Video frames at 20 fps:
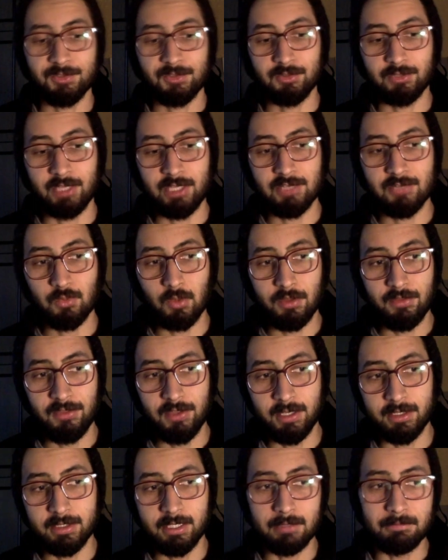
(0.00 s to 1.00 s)
that's one
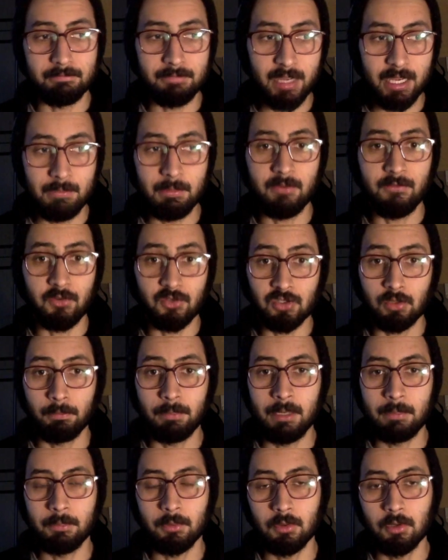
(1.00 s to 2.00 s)
thing that maybe for some
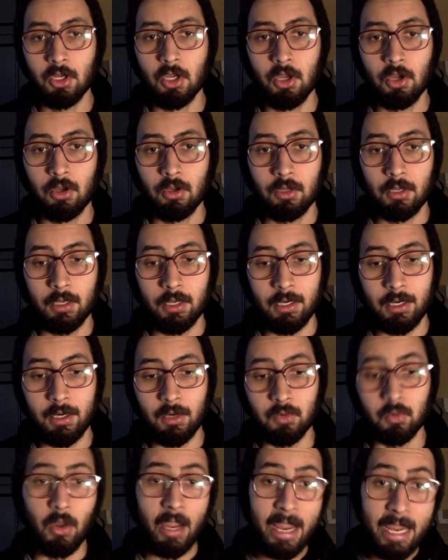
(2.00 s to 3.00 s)
people
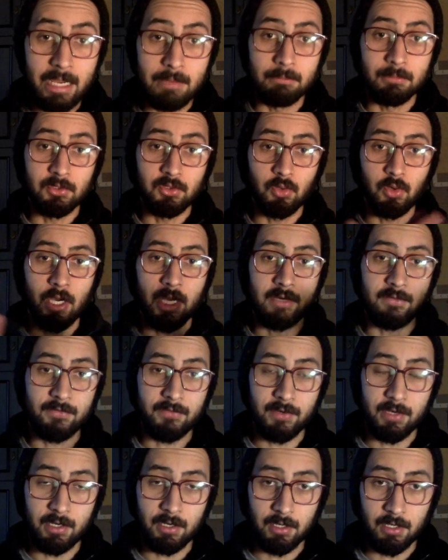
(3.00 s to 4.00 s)
who aim to have
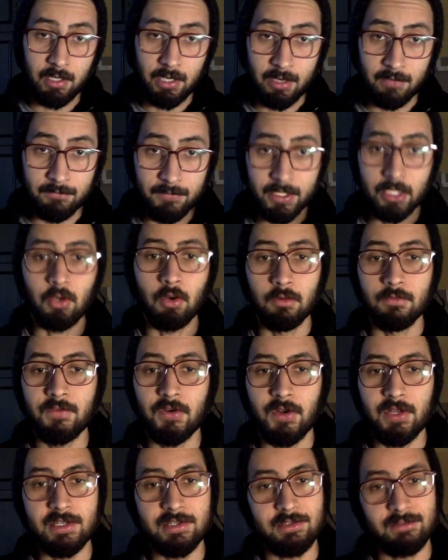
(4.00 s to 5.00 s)
a big
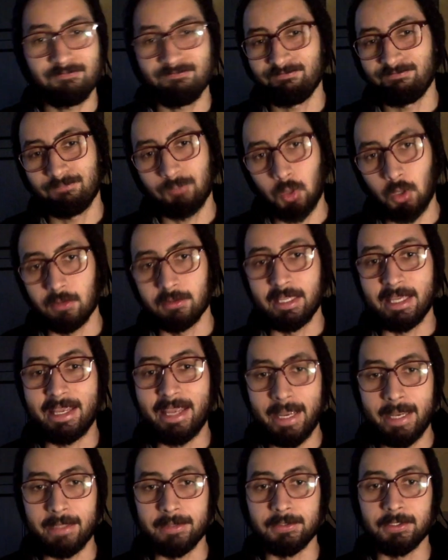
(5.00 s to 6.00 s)
conference, well, they
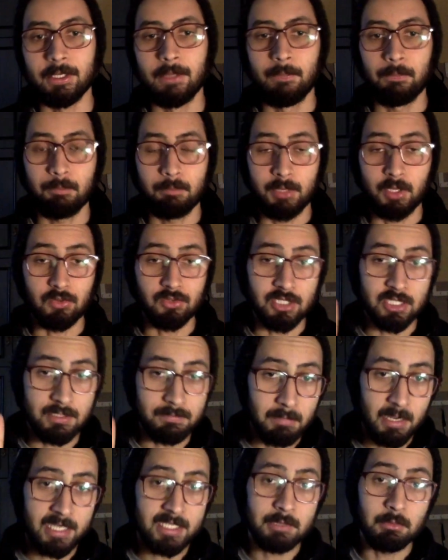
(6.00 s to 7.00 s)
can't, because it's
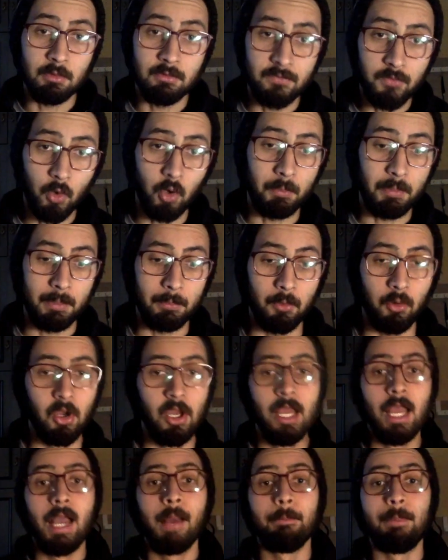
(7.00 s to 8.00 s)
maximum 4 people.
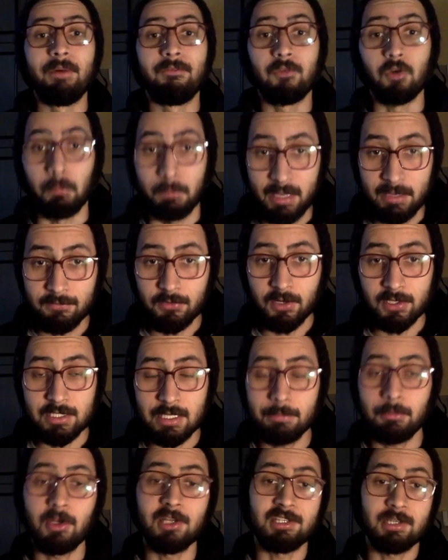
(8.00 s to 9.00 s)
But for me, for
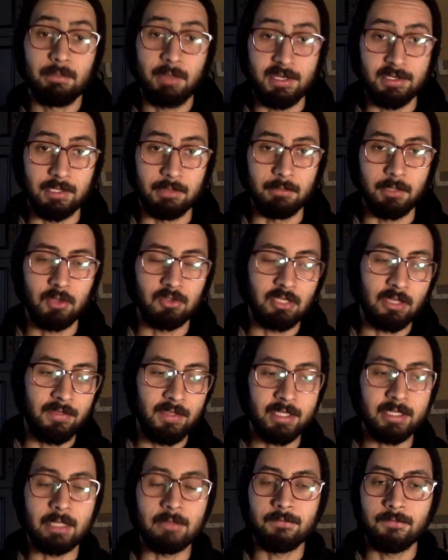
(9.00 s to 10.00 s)
example, it's amazing, because I
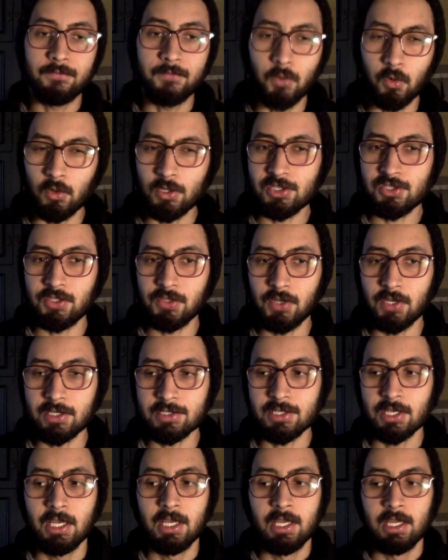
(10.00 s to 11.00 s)
think that 4 students,